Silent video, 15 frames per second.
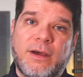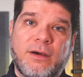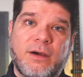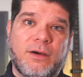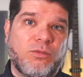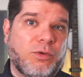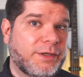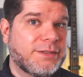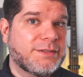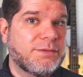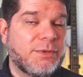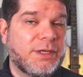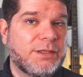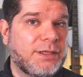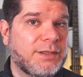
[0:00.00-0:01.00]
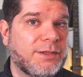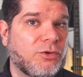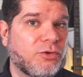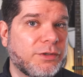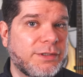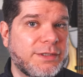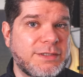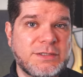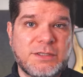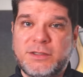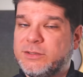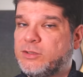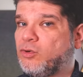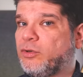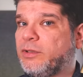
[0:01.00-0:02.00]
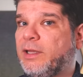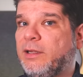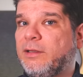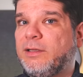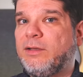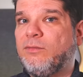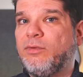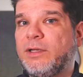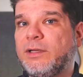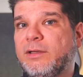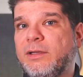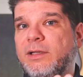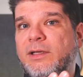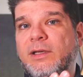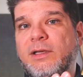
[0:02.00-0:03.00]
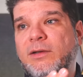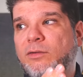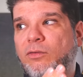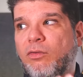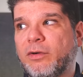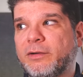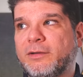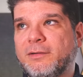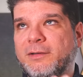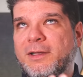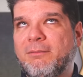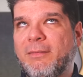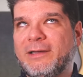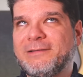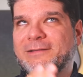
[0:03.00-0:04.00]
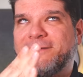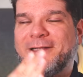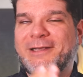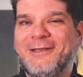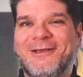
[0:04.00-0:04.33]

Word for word: Uh, what is a My Daily Organizer? It's your daily, weekly, quarterly, monthly,